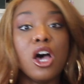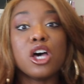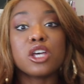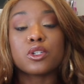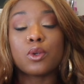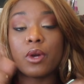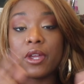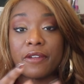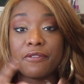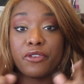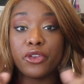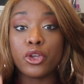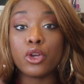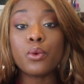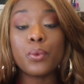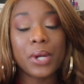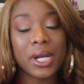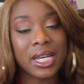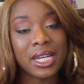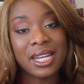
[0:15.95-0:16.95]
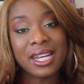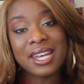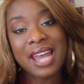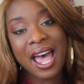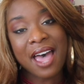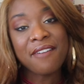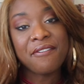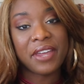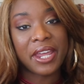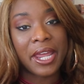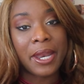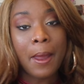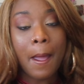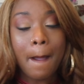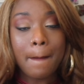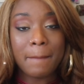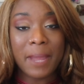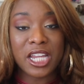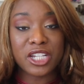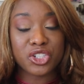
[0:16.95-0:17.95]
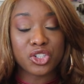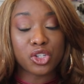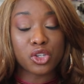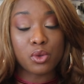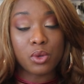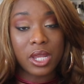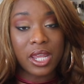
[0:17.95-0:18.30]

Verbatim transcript: So if you're ready to dive in, make sure you